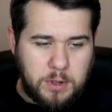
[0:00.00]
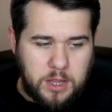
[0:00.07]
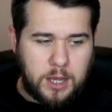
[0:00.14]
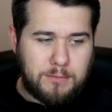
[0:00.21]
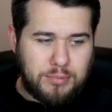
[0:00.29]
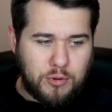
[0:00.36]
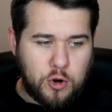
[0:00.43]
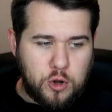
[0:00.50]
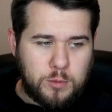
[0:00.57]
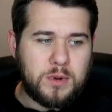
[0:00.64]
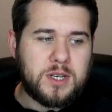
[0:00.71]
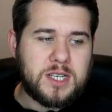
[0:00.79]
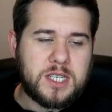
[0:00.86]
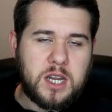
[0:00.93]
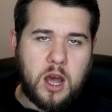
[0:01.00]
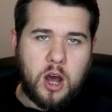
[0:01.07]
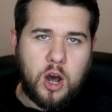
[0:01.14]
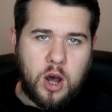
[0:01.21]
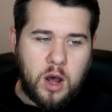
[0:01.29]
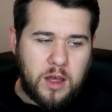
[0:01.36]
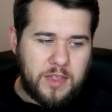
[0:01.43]
But the improvements
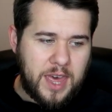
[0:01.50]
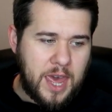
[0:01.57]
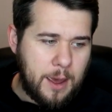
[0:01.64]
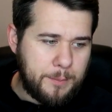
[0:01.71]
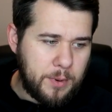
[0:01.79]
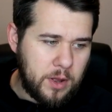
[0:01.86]
are there.